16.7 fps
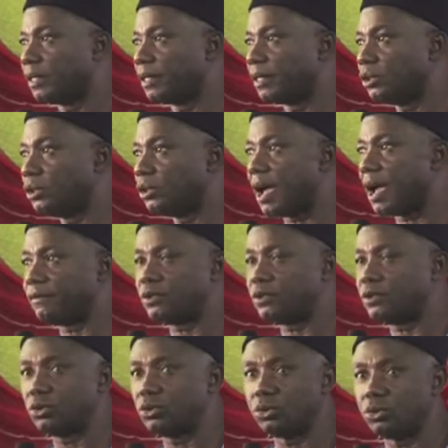You have
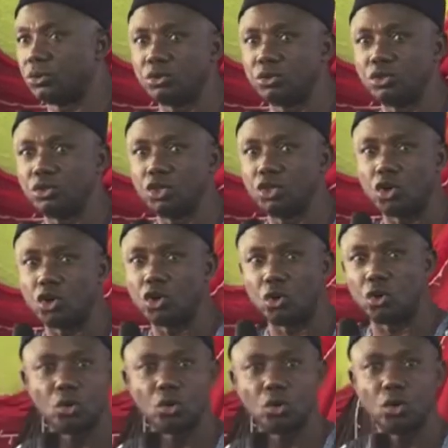to
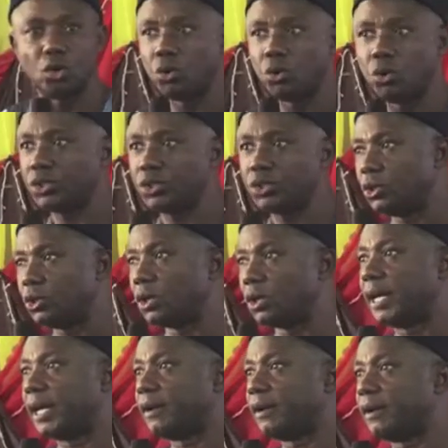know who's to your
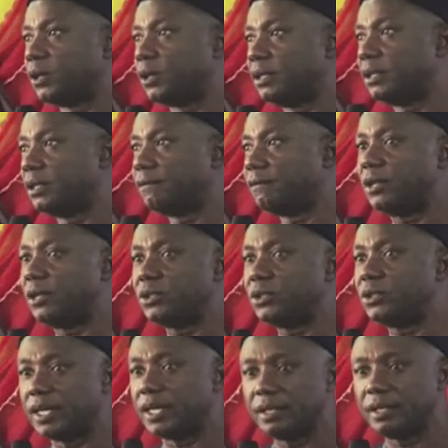left on the value
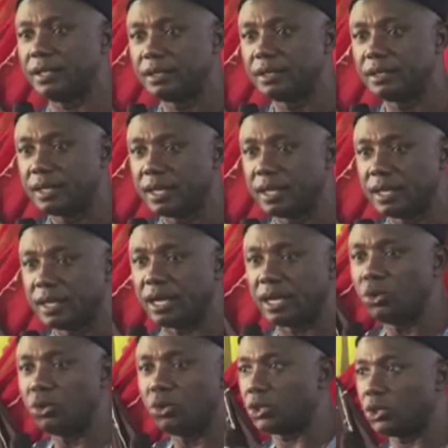chain and
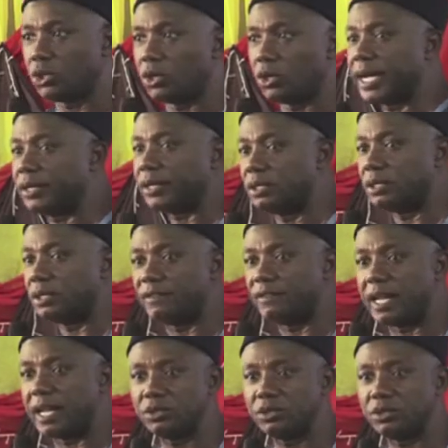who's to your right on the
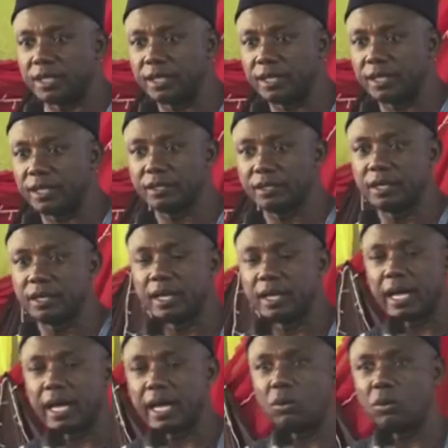value chain,
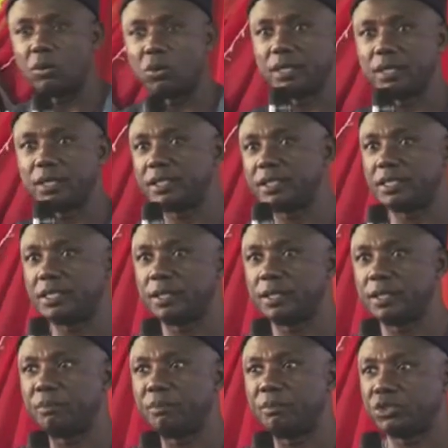and what relationship
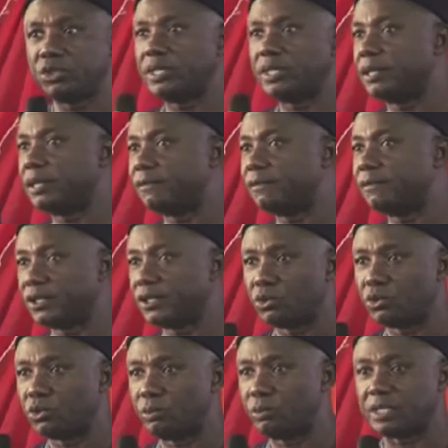makes you relevant to
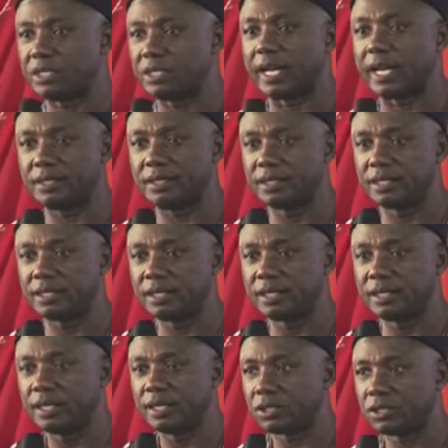both sides,
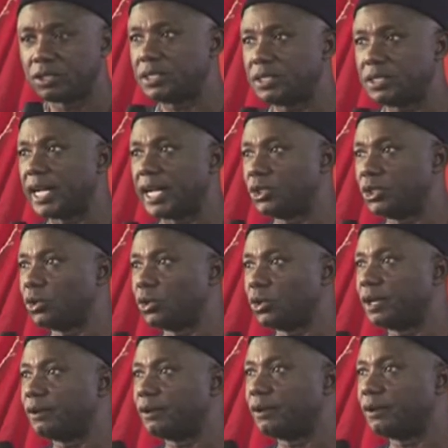such that you're
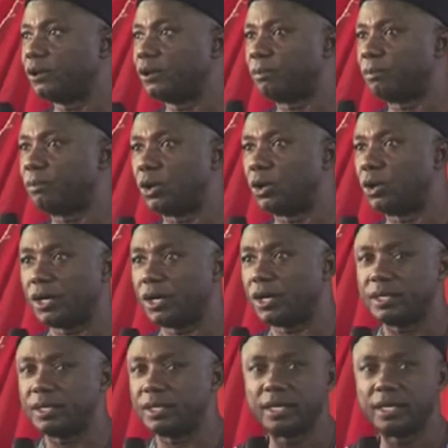gainfully employed
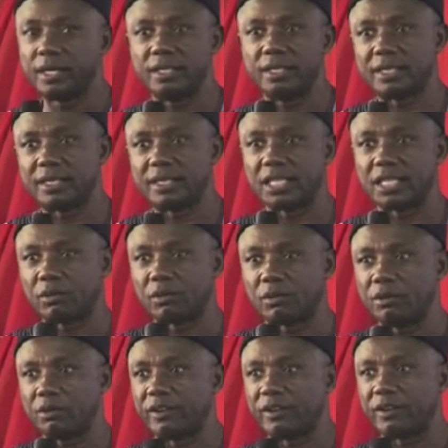in transferring
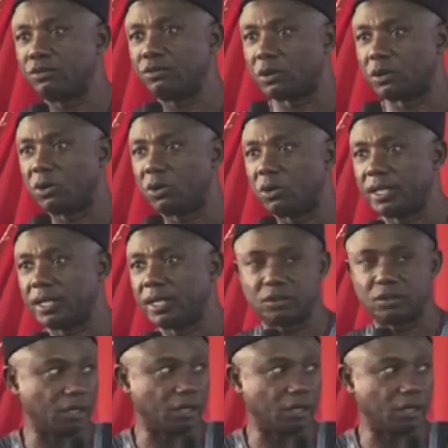value from one end to the